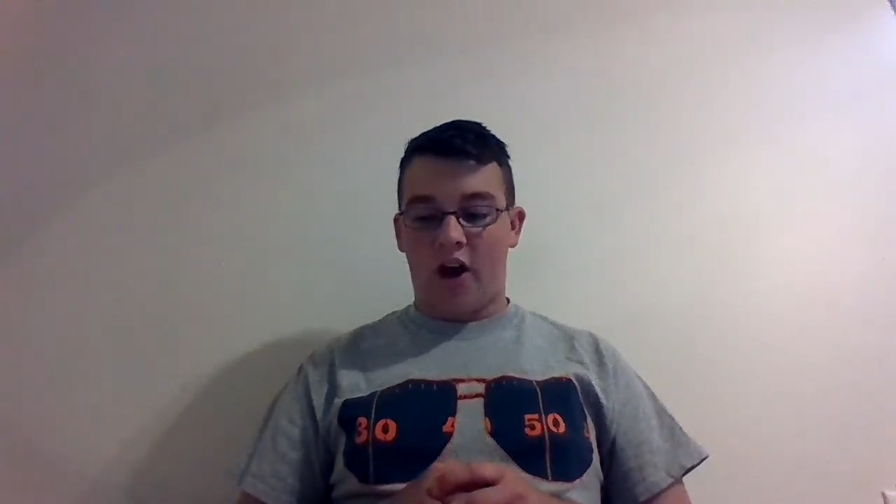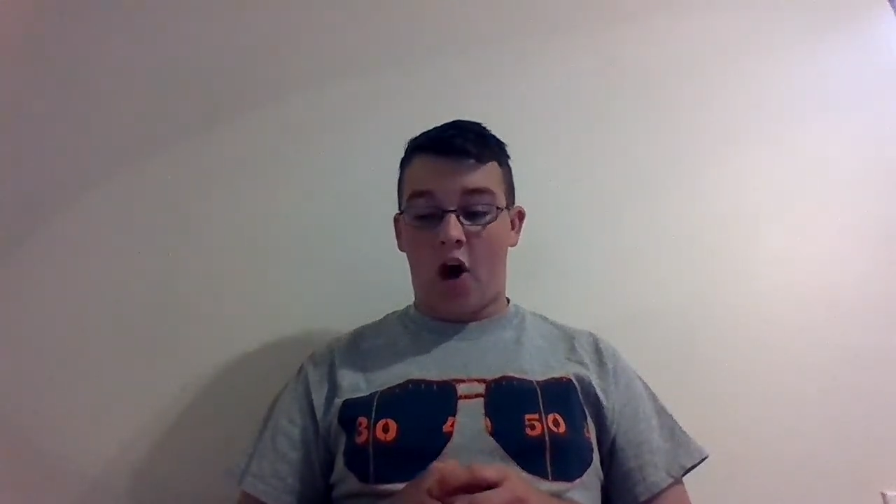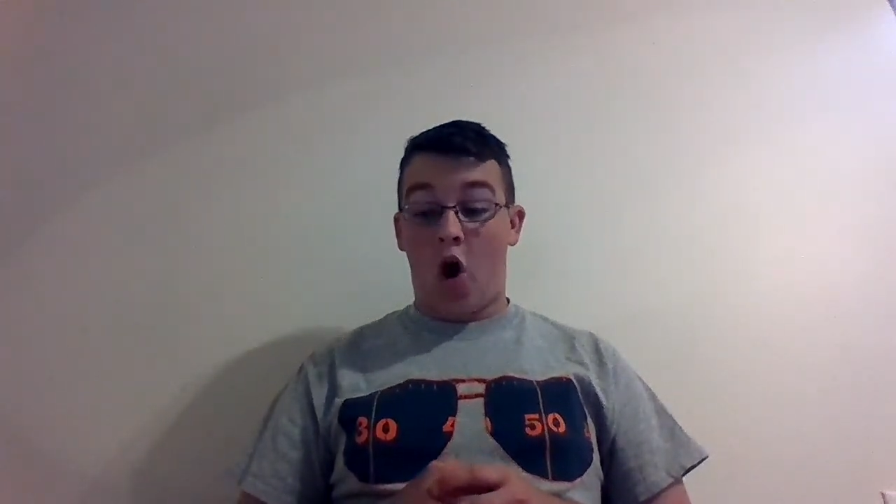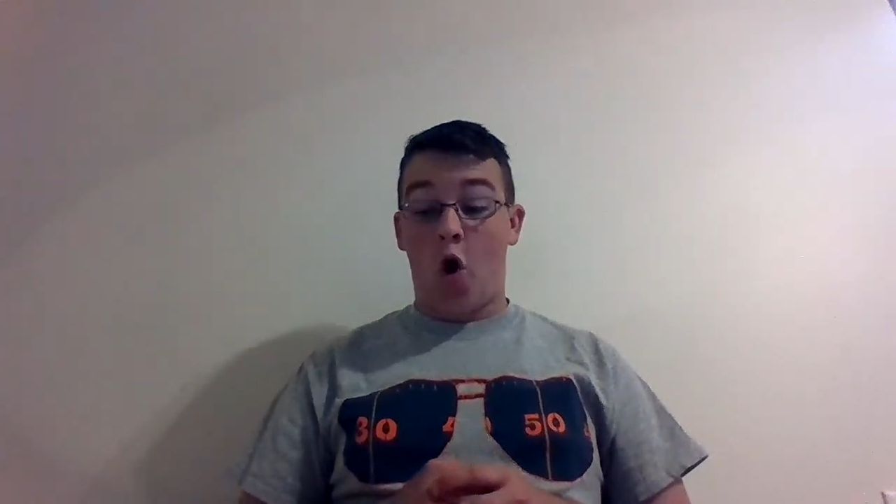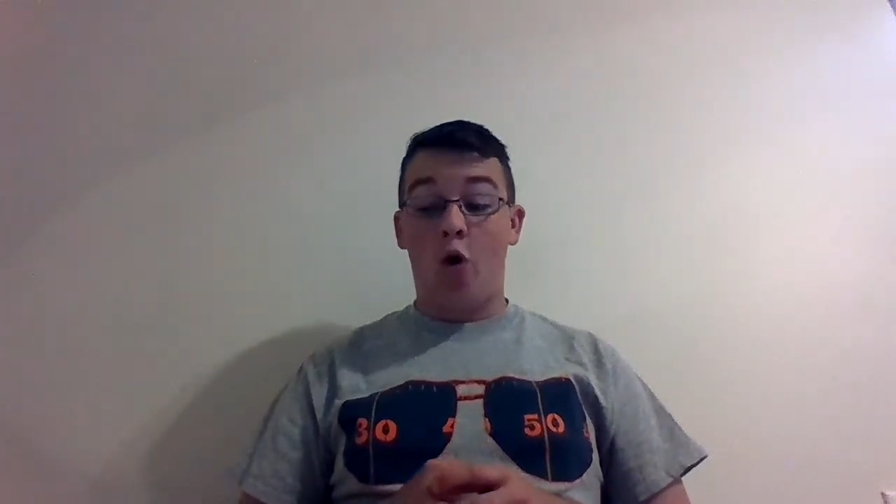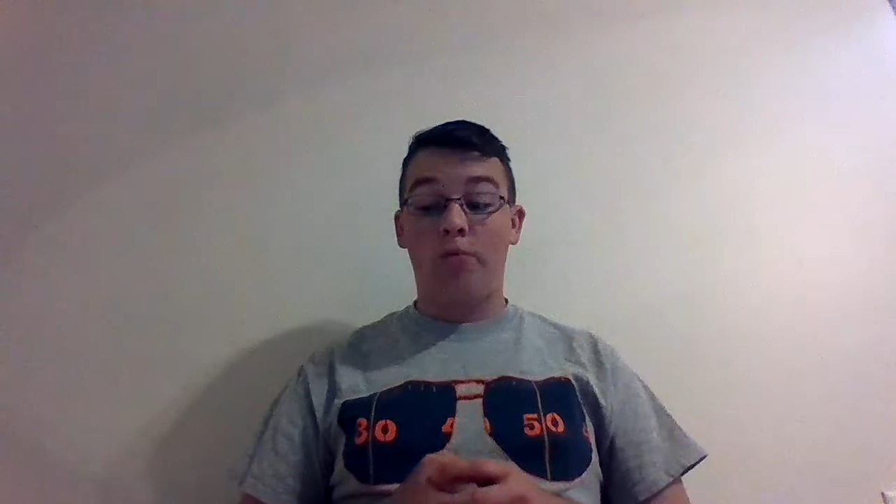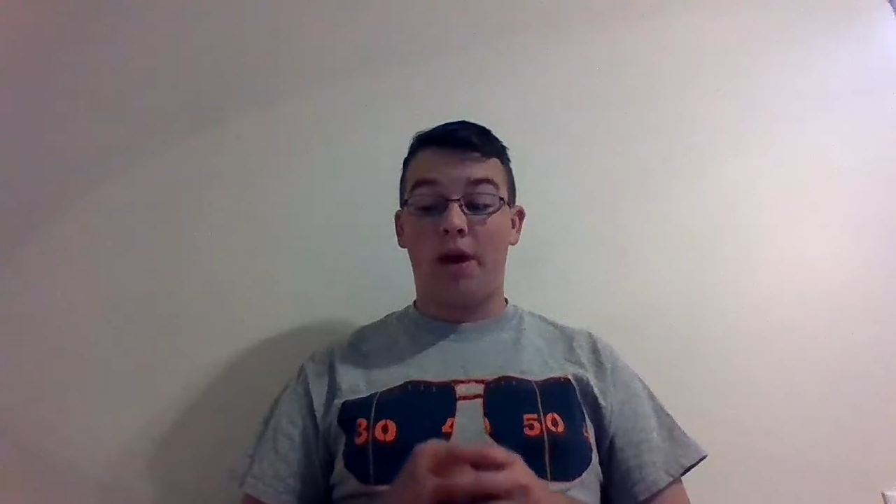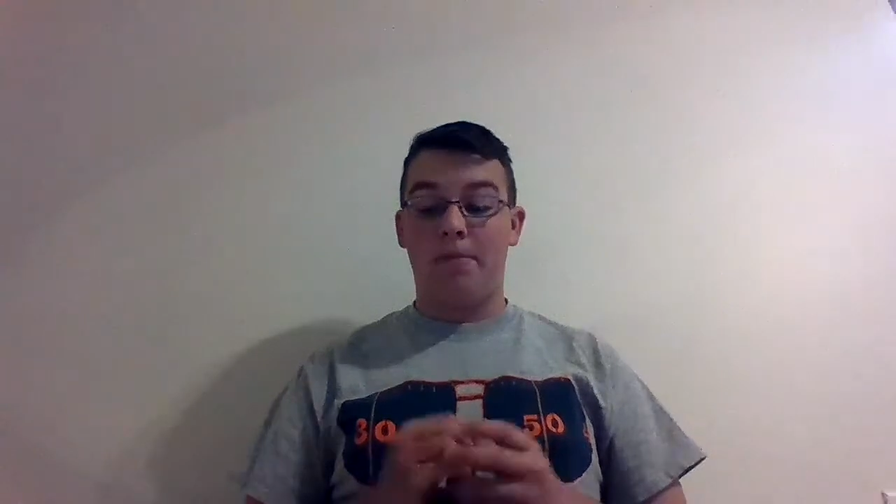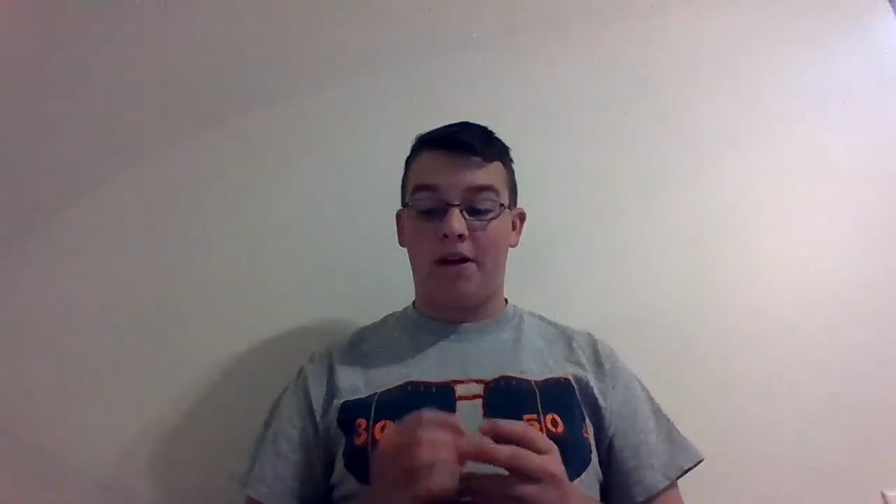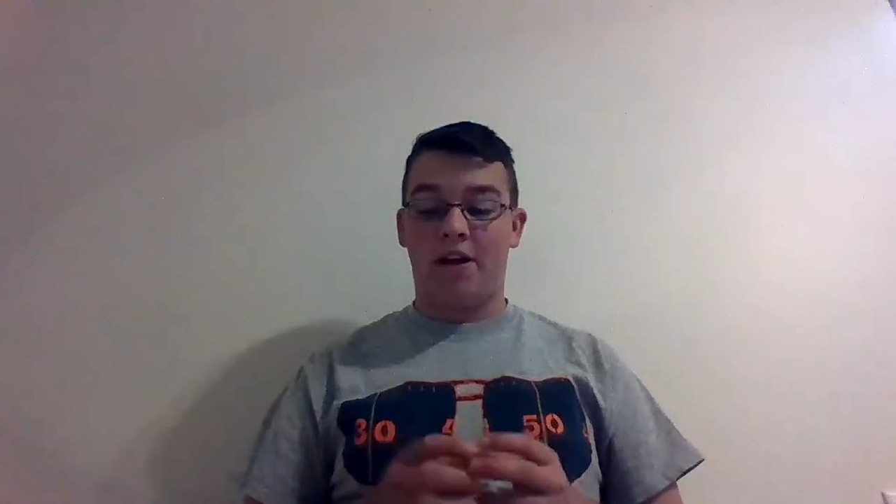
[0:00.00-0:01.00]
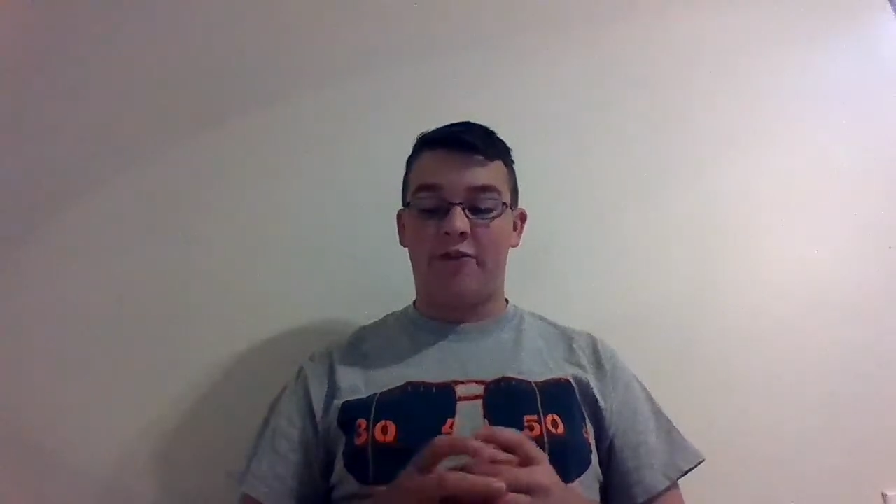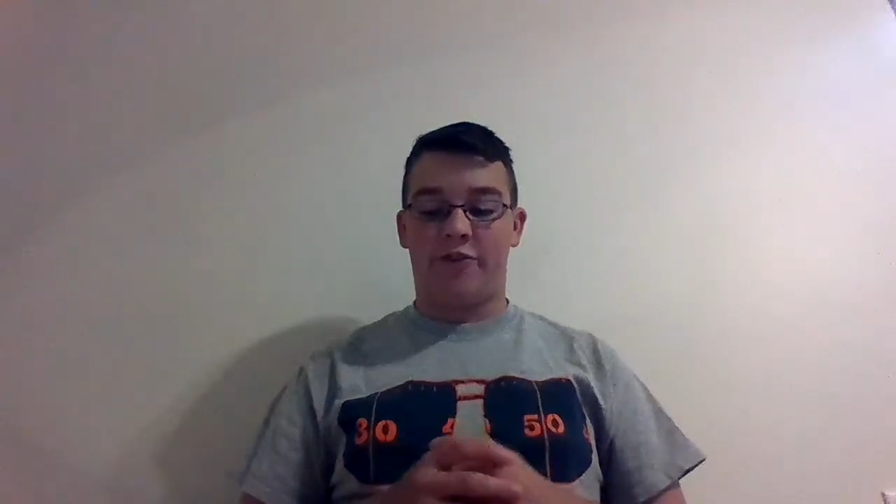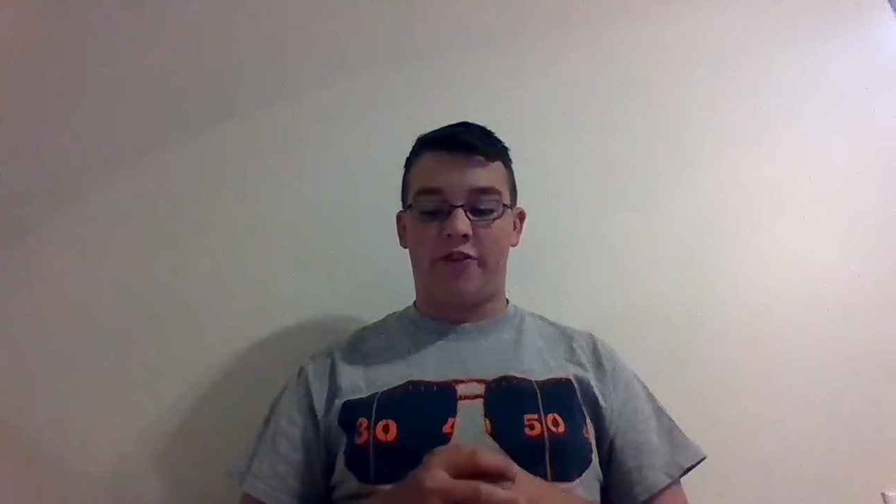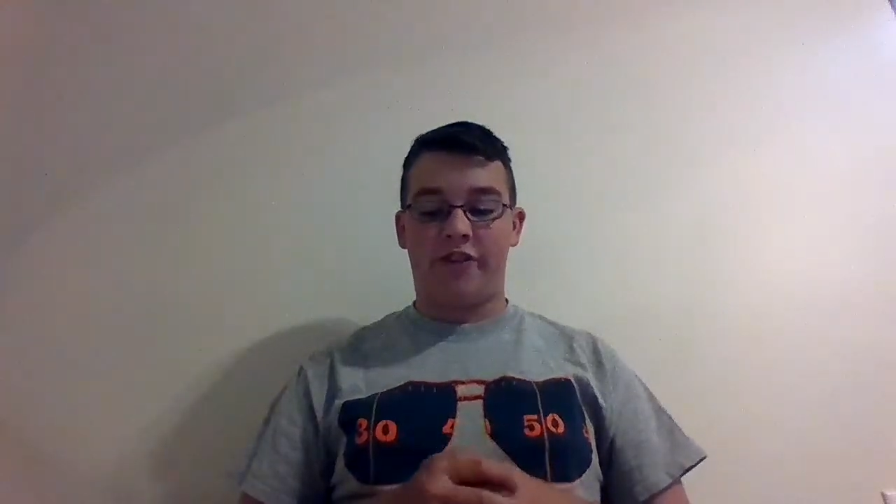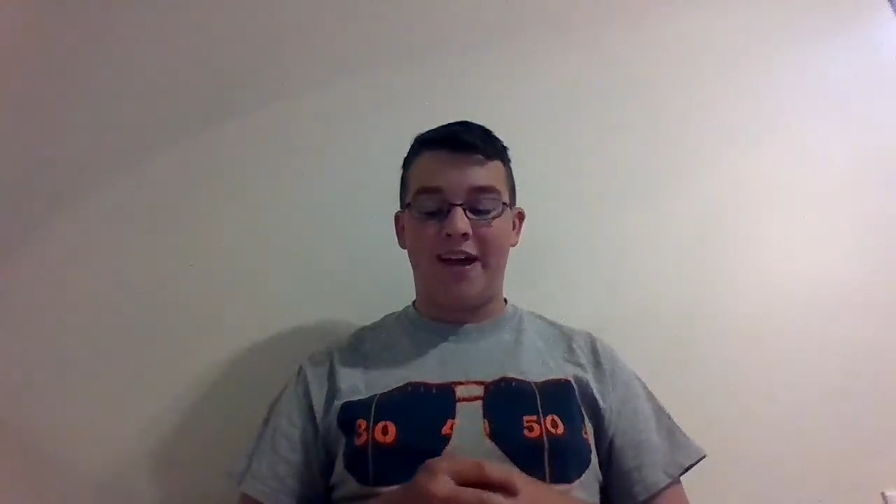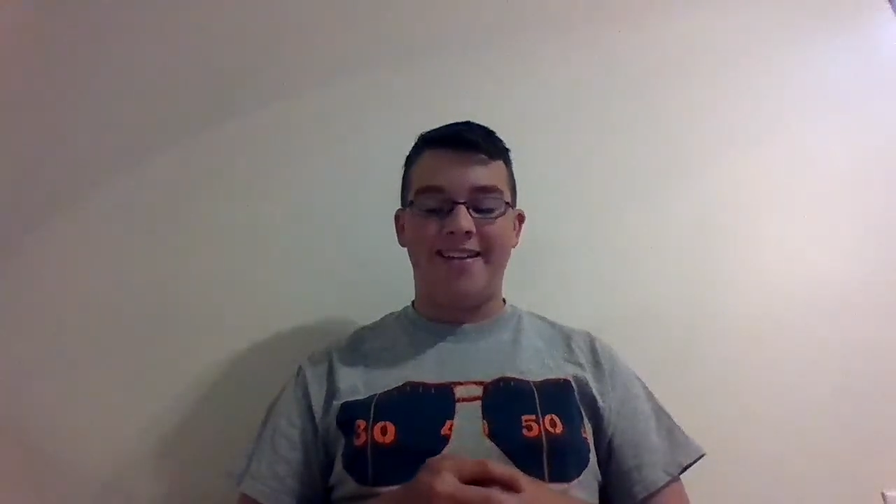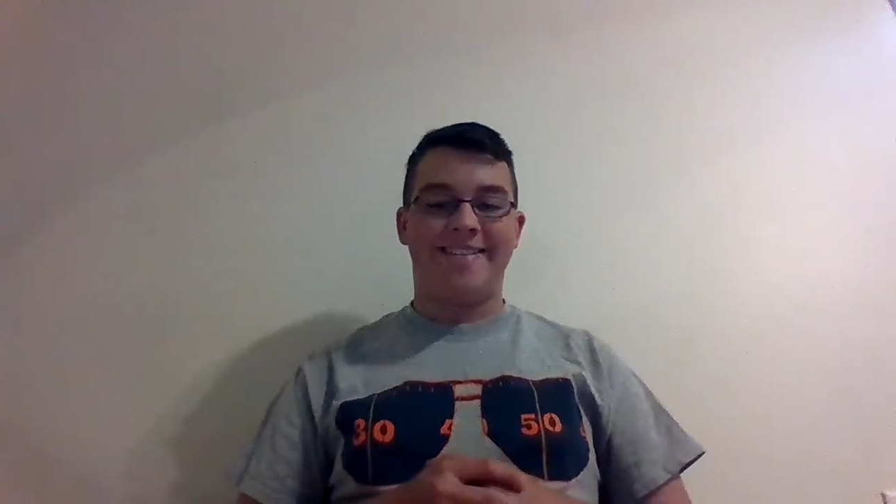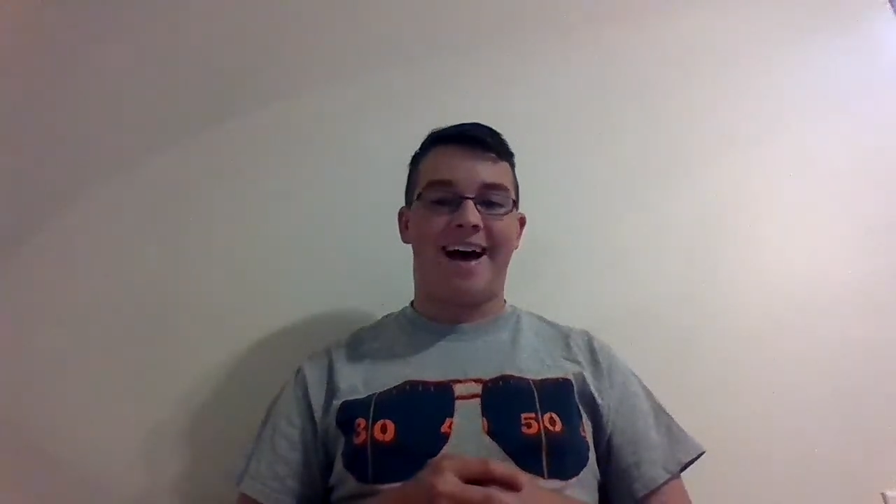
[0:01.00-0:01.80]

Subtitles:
our home game against the Saints.